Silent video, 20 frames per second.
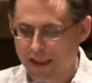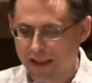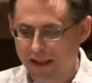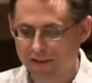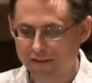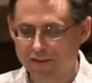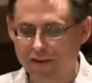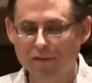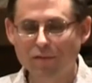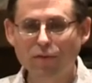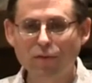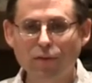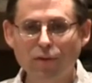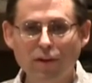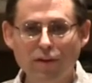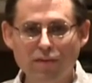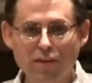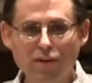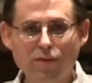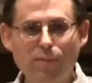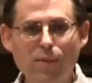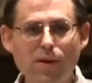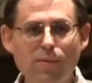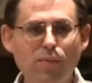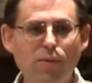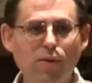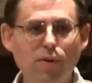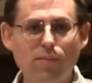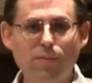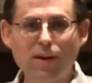And several of these
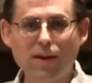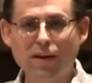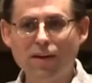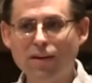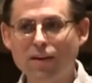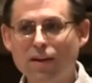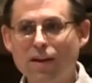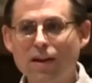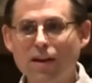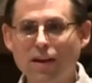people are being